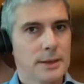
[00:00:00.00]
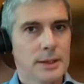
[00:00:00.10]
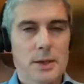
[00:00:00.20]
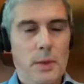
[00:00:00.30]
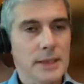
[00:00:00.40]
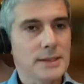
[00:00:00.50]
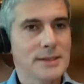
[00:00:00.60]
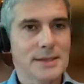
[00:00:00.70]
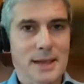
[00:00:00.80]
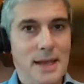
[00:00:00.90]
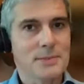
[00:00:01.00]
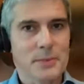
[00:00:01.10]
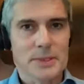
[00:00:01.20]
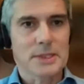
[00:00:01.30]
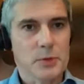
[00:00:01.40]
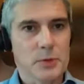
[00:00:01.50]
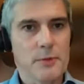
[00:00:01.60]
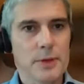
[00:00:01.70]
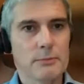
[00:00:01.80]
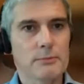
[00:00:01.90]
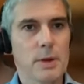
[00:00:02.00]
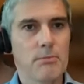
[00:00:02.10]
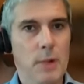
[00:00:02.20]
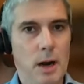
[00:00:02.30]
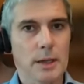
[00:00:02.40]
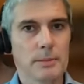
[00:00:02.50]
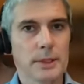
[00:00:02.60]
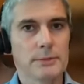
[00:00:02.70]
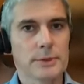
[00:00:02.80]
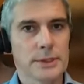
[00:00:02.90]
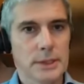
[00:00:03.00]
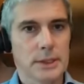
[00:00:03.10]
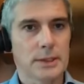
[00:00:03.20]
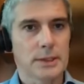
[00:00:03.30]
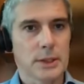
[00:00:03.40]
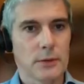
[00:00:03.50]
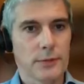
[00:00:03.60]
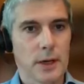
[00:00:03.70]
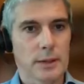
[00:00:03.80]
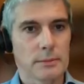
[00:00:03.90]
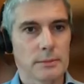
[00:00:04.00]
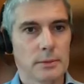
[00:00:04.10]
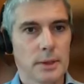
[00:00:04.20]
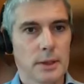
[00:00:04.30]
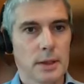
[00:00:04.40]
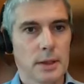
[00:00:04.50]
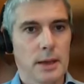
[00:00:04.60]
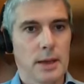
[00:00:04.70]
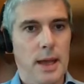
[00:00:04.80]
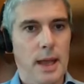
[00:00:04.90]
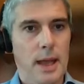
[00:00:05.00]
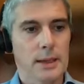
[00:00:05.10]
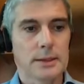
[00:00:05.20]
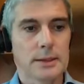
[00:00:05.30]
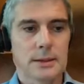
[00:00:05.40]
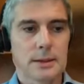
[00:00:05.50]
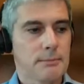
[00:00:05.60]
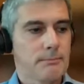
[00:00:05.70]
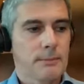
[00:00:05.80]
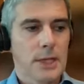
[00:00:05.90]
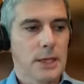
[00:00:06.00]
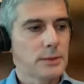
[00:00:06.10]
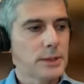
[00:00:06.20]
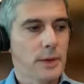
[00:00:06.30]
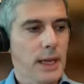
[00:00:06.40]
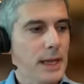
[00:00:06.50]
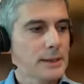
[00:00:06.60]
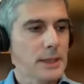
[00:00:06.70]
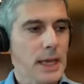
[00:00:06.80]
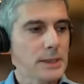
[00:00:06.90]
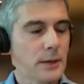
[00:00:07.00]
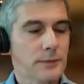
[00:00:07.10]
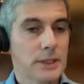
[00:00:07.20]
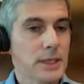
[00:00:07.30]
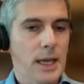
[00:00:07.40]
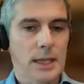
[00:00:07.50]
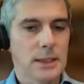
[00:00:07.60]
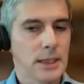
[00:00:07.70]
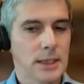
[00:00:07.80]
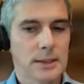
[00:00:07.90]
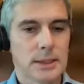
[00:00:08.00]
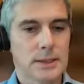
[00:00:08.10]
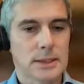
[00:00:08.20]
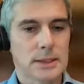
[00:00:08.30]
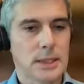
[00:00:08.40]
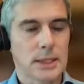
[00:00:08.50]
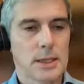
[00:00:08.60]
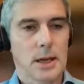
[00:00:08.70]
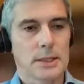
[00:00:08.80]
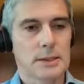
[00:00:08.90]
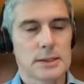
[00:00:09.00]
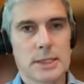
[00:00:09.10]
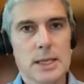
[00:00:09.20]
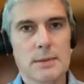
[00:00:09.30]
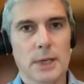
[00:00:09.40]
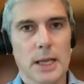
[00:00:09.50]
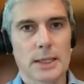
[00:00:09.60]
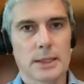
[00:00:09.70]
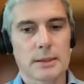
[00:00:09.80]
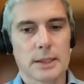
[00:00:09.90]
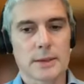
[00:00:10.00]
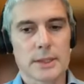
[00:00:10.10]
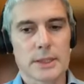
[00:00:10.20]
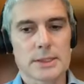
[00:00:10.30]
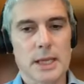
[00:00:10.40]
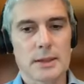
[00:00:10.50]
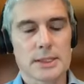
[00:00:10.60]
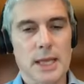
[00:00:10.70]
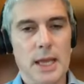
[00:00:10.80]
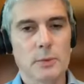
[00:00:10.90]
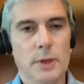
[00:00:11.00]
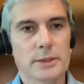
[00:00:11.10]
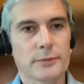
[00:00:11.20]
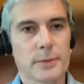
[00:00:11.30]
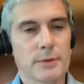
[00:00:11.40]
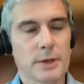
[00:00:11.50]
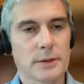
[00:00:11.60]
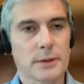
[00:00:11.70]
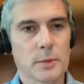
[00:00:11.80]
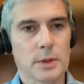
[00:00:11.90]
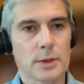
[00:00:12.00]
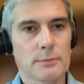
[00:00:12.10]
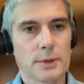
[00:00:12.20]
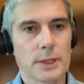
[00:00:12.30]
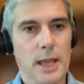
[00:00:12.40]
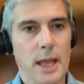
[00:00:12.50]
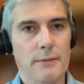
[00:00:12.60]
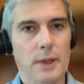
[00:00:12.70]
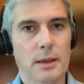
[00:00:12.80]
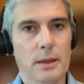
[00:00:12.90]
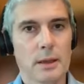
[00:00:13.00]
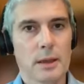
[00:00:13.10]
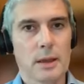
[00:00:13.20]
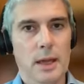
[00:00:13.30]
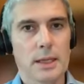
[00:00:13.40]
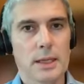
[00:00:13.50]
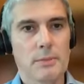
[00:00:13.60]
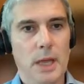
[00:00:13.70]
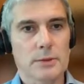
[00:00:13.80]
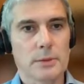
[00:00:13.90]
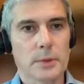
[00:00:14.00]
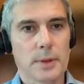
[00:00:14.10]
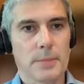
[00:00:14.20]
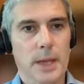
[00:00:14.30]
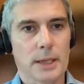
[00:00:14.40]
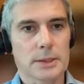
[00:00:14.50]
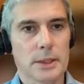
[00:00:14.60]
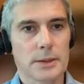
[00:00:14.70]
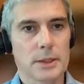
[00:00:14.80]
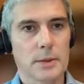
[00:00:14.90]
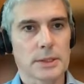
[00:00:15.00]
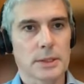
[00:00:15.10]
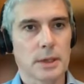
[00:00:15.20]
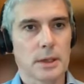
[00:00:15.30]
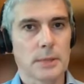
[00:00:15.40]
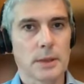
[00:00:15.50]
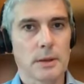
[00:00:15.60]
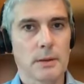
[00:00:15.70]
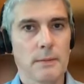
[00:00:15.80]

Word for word: the US is, has just proven remarkably resilient so far. And you know, so as as of today, it, it just does not seem like like these these headwinds from the rest of the world are really having any measurable impact on the U.S. economy.